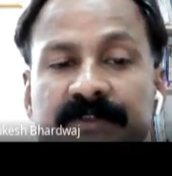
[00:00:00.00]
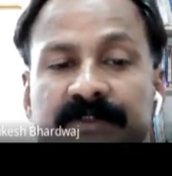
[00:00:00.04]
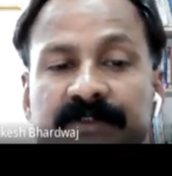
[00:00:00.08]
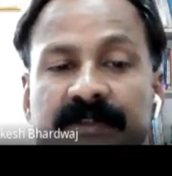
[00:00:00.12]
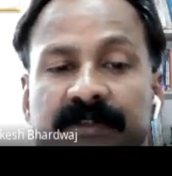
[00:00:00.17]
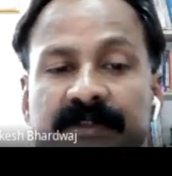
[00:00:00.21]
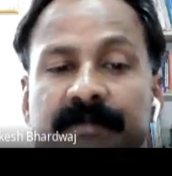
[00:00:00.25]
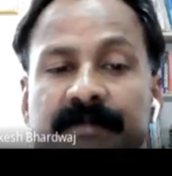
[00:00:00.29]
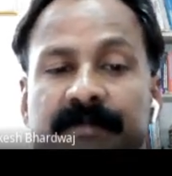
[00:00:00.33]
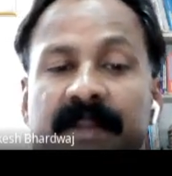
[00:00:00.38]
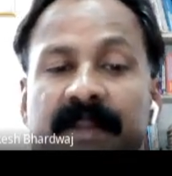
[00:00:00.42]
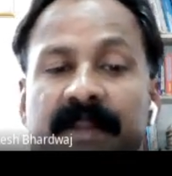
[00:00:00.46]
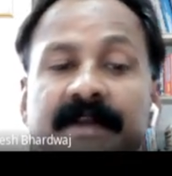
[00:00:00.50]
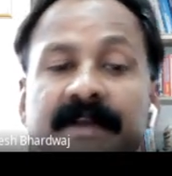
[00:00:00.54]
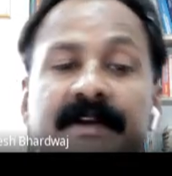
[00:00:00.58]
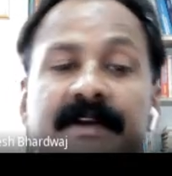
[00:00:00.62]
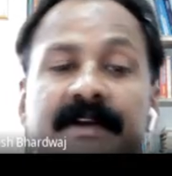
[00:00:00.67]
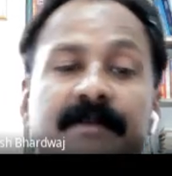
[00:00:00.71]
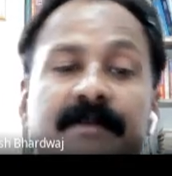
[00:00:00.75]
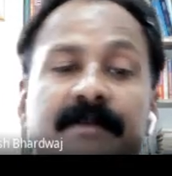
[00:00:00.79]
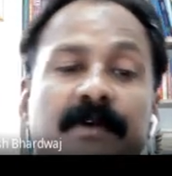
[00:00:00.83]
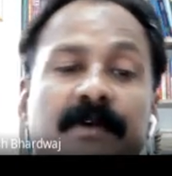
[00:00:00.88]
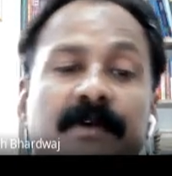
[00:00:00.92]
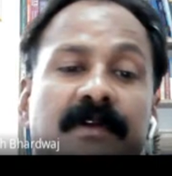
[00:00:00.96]
The planetary
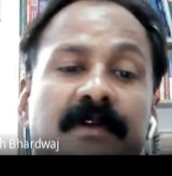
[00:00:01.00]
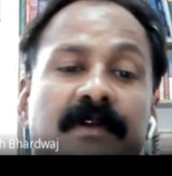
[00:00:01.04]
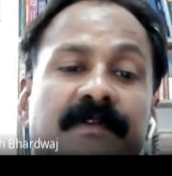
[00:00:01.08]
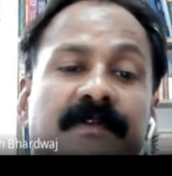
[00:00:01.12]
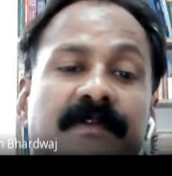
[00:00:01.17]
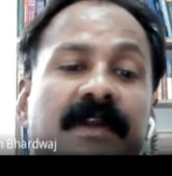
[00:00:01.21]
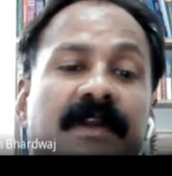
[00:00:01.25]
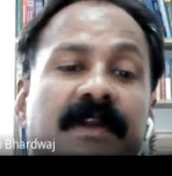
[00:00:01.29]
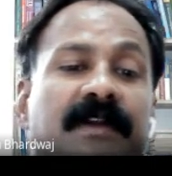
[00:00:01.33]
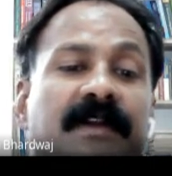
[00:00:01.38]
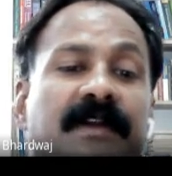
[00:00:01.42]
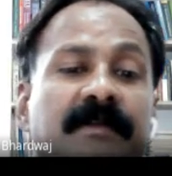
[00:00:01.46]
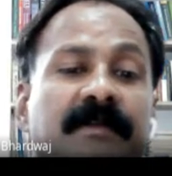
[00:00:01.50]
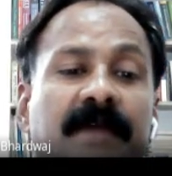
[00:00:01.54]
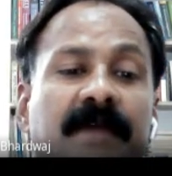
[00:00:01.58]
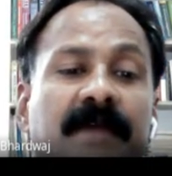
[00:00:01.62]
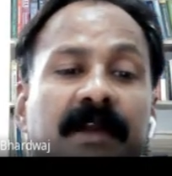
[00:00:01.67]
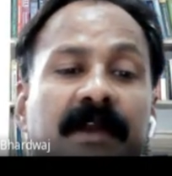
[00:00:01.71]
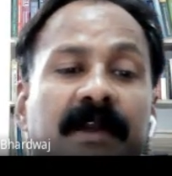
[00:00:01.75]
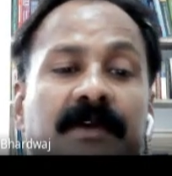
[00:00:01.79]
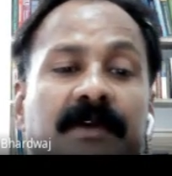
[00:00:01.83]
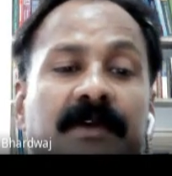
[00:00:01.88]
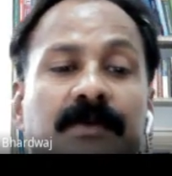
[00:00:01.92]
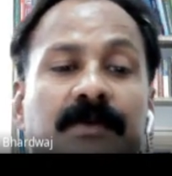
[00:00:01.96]
model of the atom
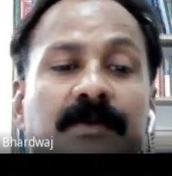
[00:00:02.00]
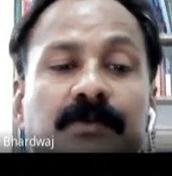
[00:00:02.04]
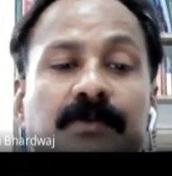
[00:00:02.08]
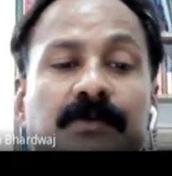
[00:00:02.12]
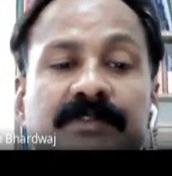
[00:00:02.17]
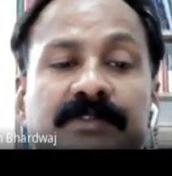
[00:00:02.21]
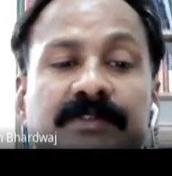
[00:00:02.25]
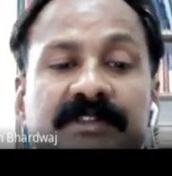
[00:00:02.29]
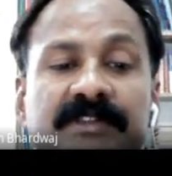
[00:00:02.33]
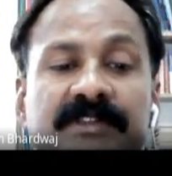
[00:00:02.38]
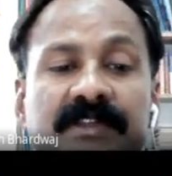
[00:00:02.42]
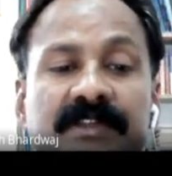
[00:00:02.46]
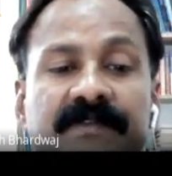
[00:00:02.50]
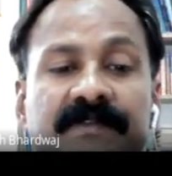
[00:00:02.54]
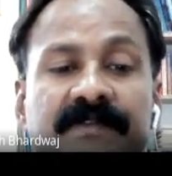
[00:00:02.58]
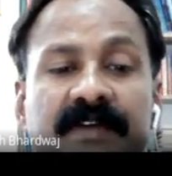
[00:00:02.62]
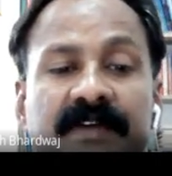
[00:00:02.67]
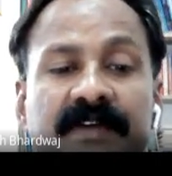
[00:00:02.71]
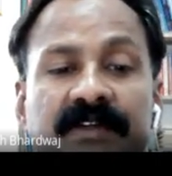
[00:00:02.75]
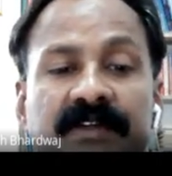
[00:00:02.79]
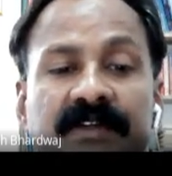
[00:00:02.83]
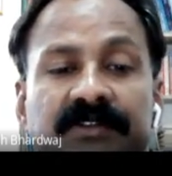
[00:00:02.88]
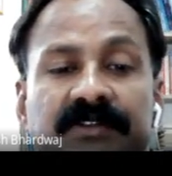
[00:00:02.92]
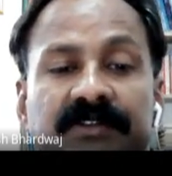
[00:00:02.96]
had two
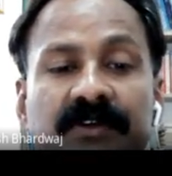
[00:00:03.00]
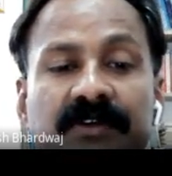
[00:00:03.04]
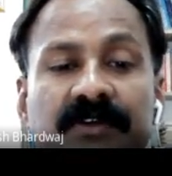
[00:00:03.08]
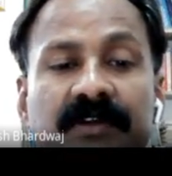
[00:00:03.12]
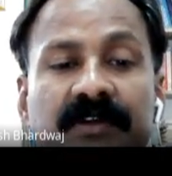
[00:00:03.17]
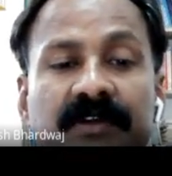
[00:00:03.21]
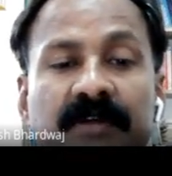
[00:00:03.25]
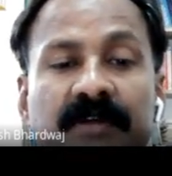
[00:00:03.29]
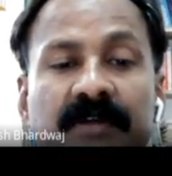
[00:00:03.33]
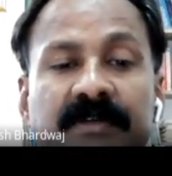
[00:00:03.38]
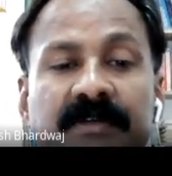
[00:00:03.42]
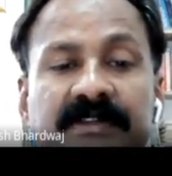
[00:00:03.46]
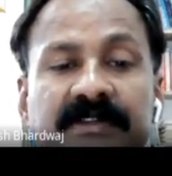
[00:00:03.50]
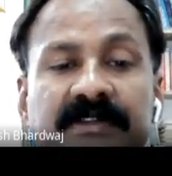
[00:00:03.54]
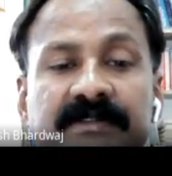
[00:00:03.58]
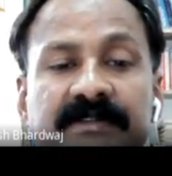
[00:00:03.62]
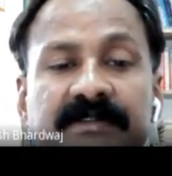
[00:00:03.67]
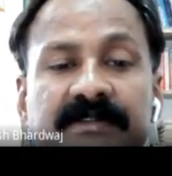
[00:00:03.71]
significant shortcomings.